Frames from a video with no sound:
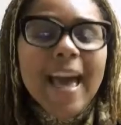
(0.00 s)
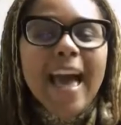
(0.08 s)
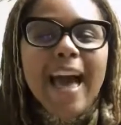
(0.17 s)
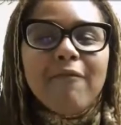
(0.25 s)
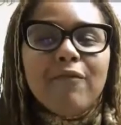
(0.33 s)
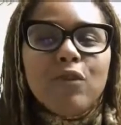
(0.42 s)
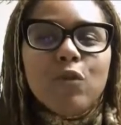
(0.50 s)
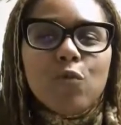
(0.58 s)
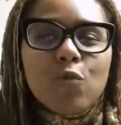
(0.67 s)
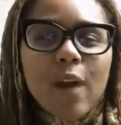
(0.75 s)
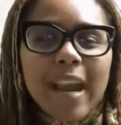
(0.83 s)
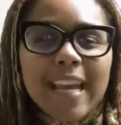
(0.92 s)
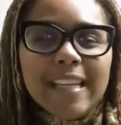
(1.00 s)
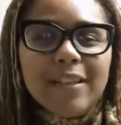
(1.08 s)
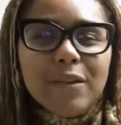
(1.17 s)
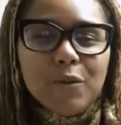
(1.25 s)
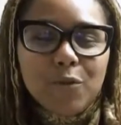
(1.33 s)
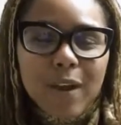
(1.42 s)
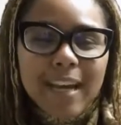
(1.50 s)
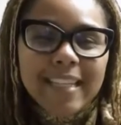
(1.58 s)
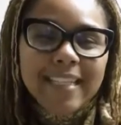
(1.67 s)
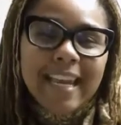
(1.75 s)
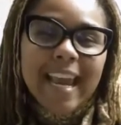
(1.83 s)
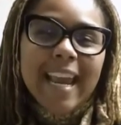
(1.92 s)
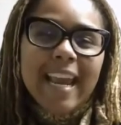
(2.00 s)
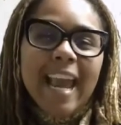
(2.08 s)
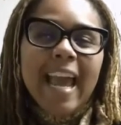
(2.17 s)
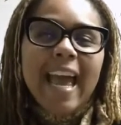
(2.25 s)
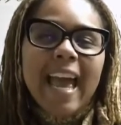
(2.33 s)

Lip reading: Have a great, great day.